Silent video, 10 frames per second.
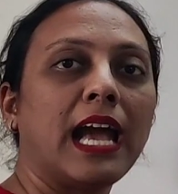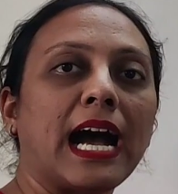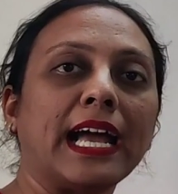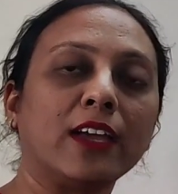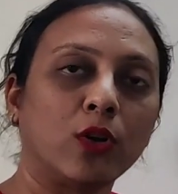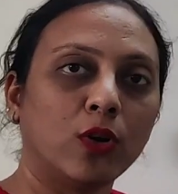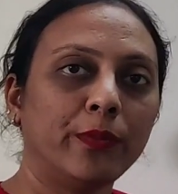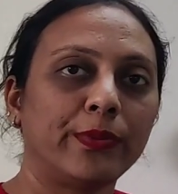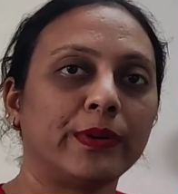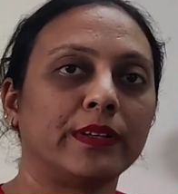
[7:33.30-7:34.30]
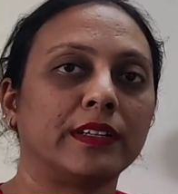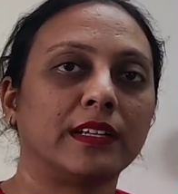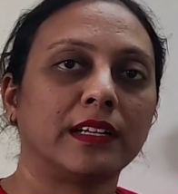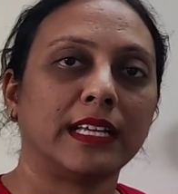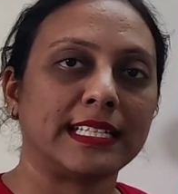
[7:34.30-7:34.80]
I hope
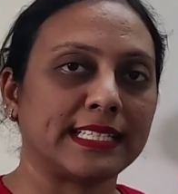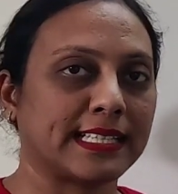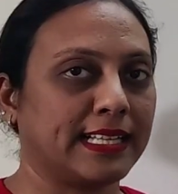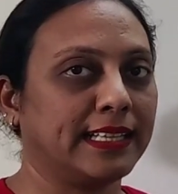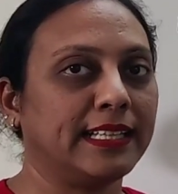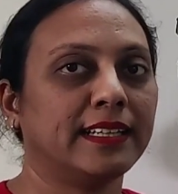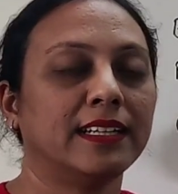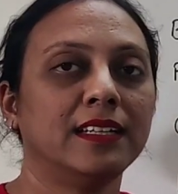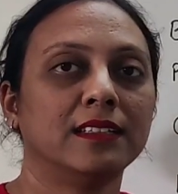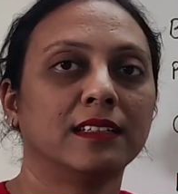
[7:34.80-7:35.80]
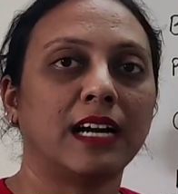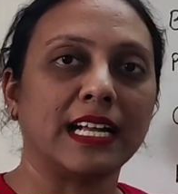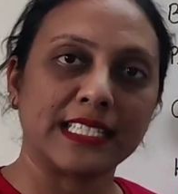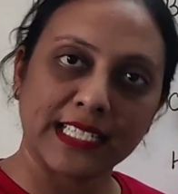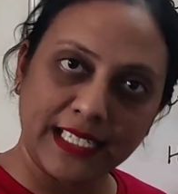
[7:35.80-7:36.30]
it is clear
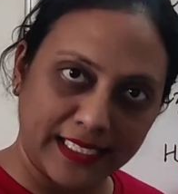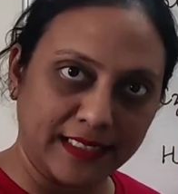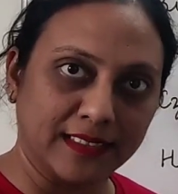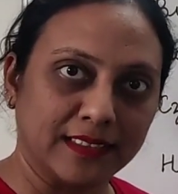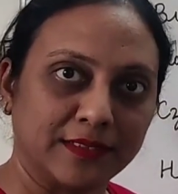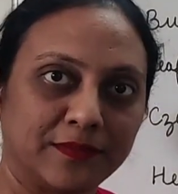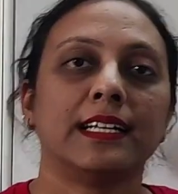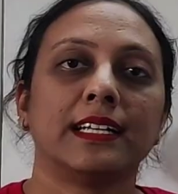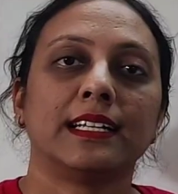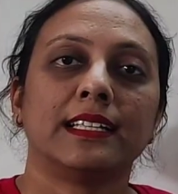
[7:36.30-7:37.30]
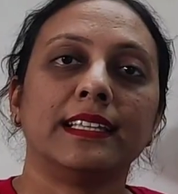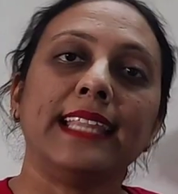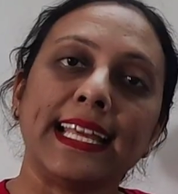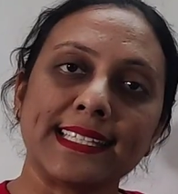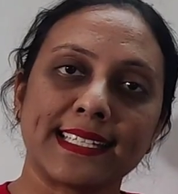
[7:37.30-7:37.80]
until here.
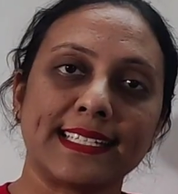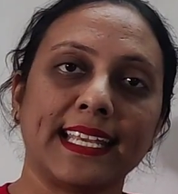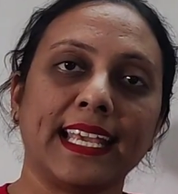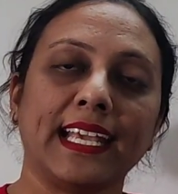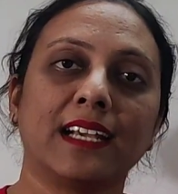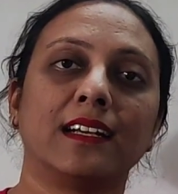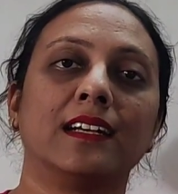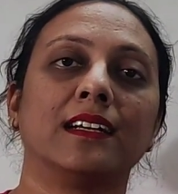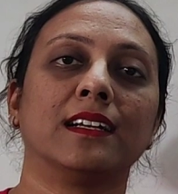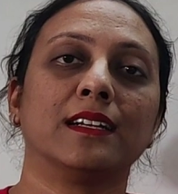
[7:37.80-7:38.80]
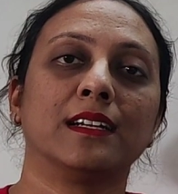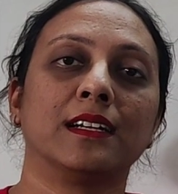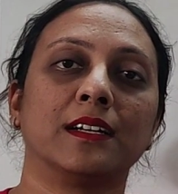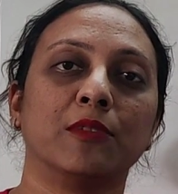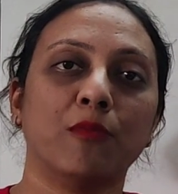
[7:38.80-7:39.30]
Let's take
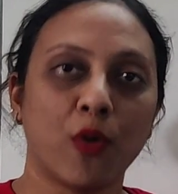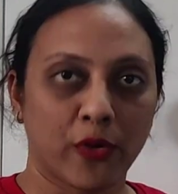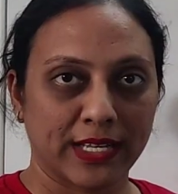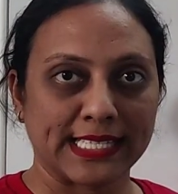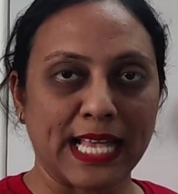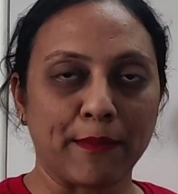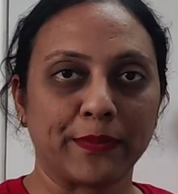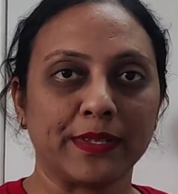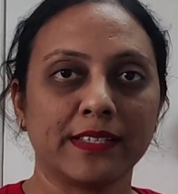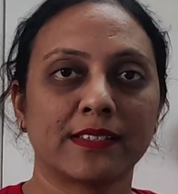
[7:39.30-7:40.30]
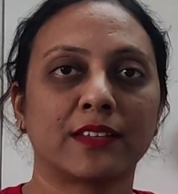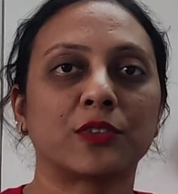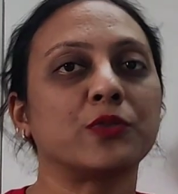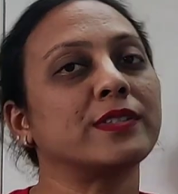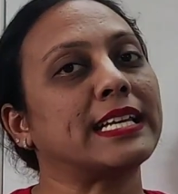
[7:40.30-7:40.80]
more examples
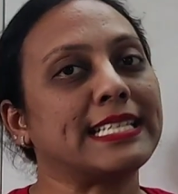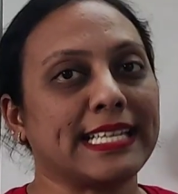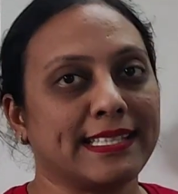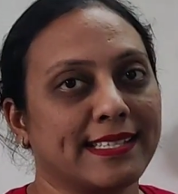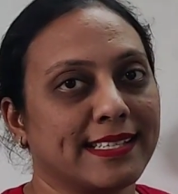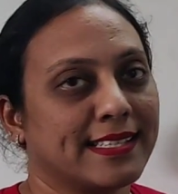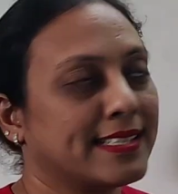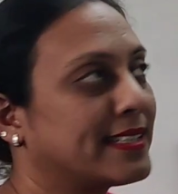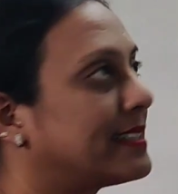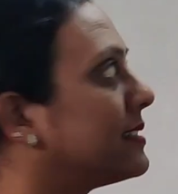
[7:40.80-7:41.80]
through sentences.